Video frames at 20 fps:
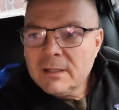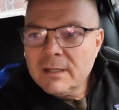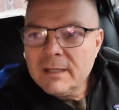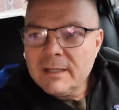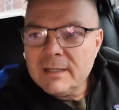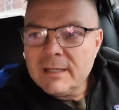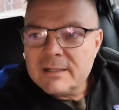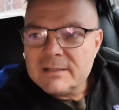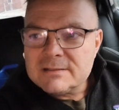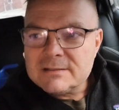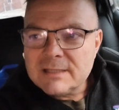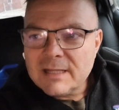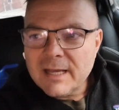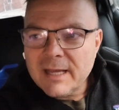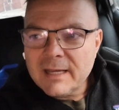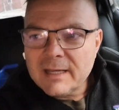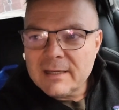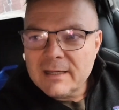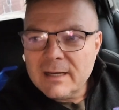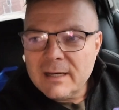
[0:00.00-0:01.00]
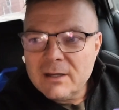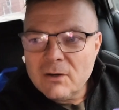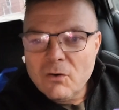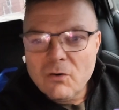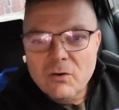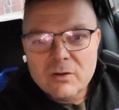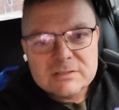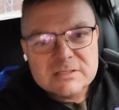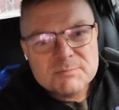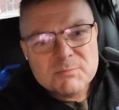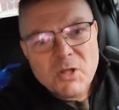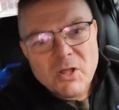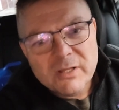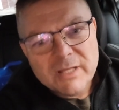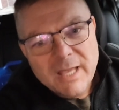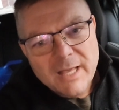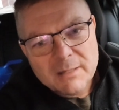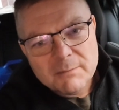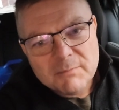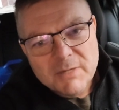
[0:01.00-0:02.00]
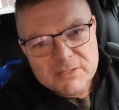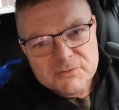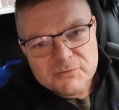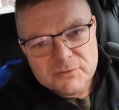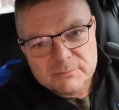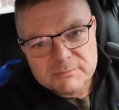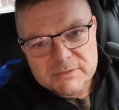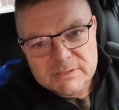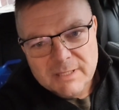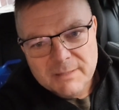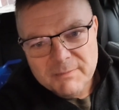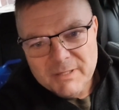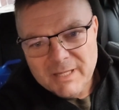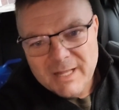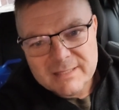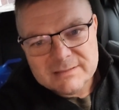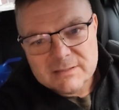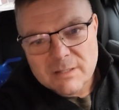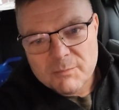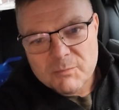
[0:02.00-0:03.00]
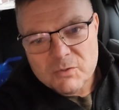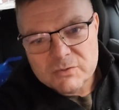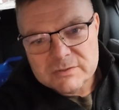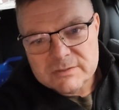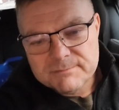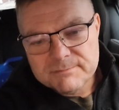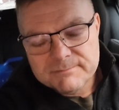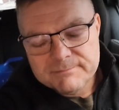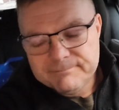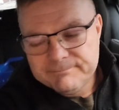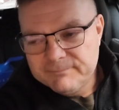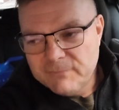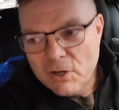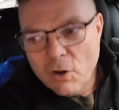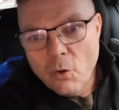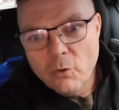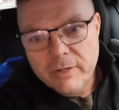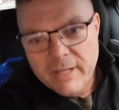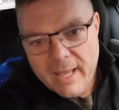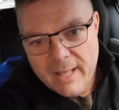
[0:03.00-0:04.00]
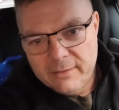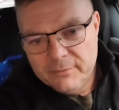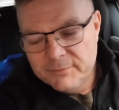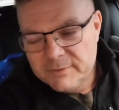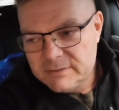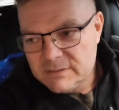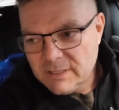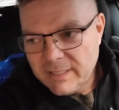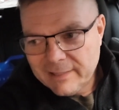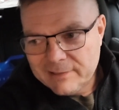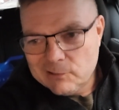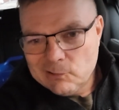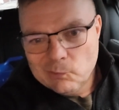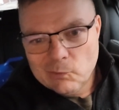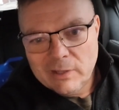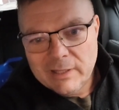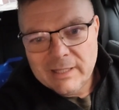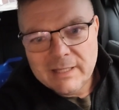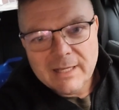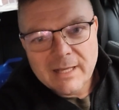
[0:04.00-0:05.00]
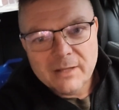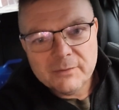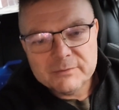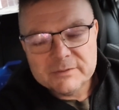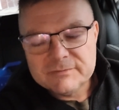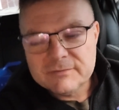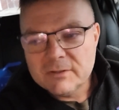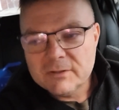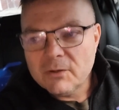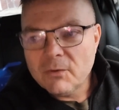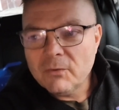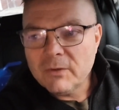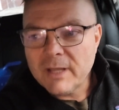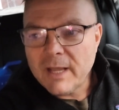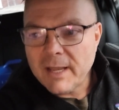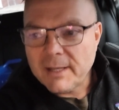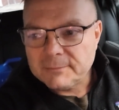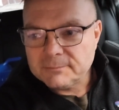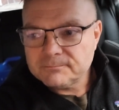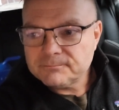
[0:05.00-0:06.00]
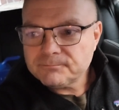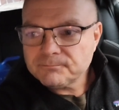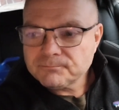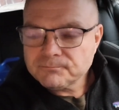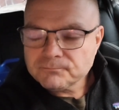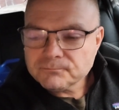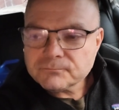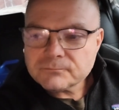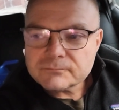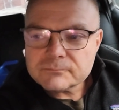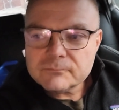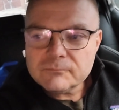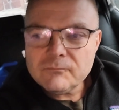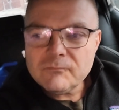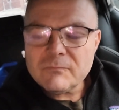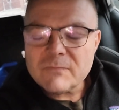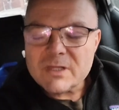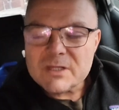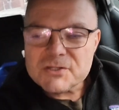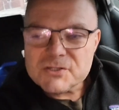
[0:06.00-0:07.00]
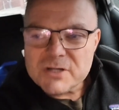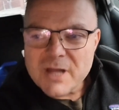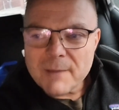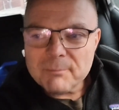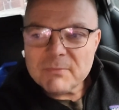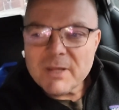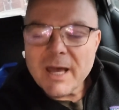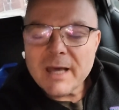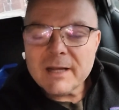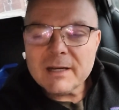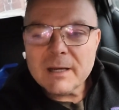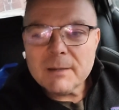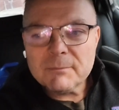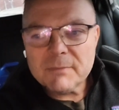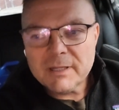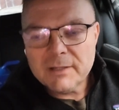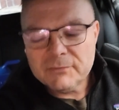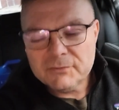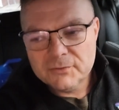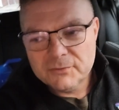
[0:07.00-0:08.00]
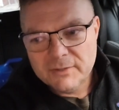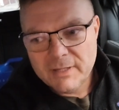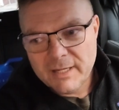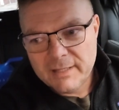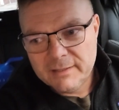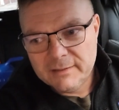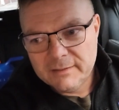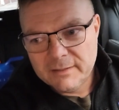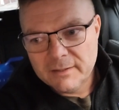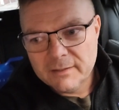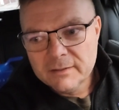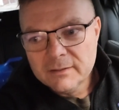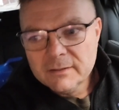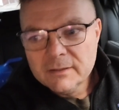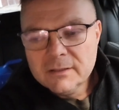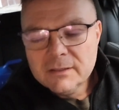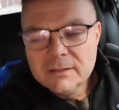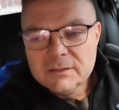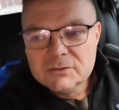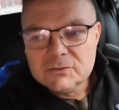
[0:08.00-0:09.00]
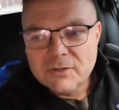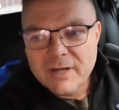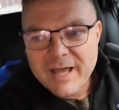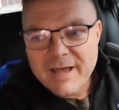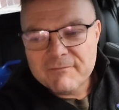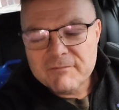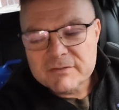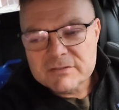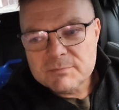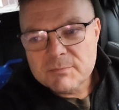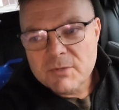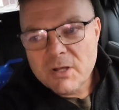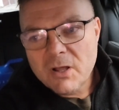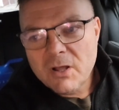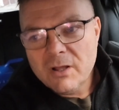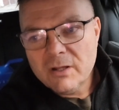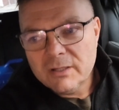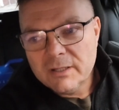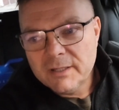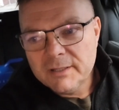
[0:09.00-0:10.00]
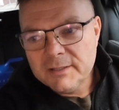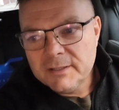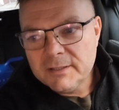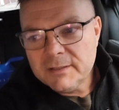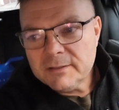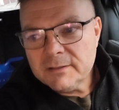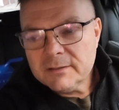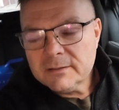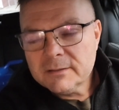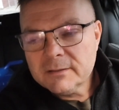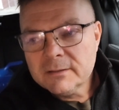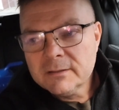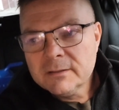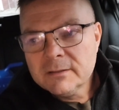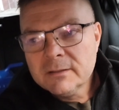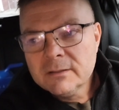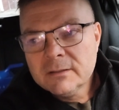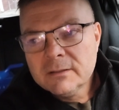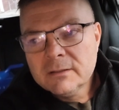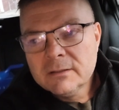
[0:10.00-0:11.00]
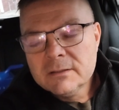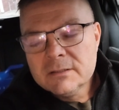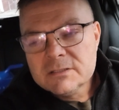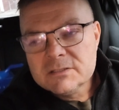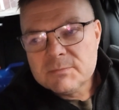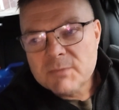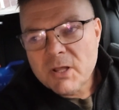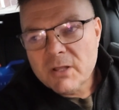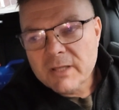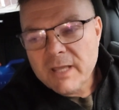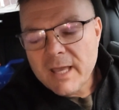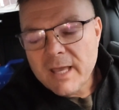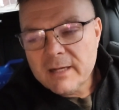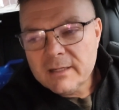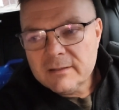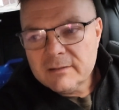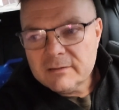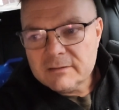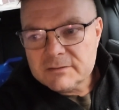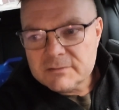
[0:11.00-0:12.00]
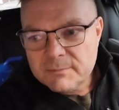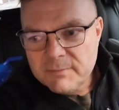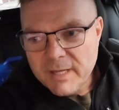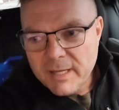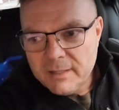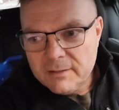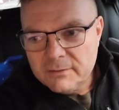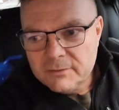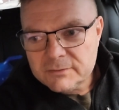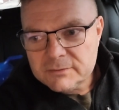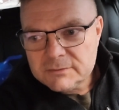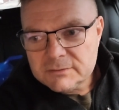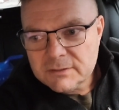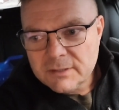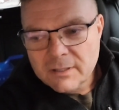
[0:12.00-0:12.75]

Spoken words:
And I was like, oh, a small can of mushrooms. I mean, that's almost no calories, like 20 calories for the whole can. Chopped that up and threw that in there. So half a small onion, small can of tomatoes,